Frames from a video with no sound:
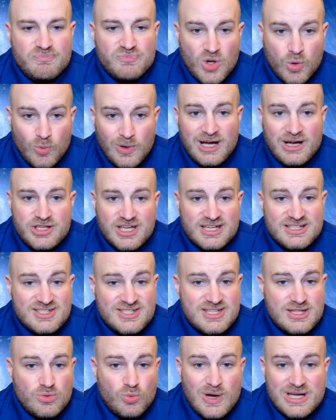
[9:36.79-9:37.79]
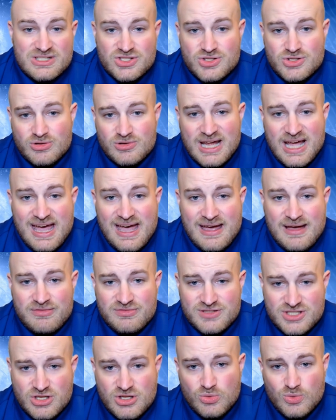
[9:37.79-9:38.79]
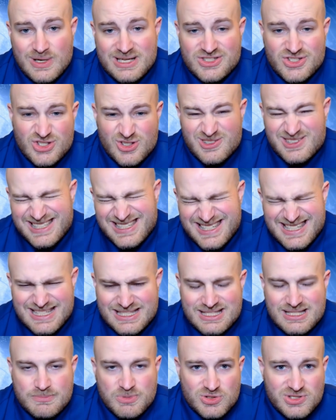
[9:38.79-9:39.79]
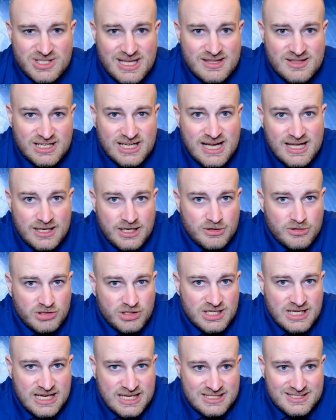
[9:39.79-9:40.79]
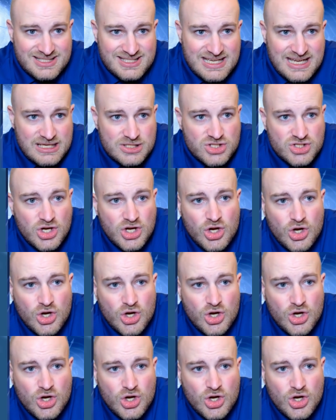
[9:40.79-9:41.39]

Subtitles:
Well, you can see the western half to the western 60% of the continental United States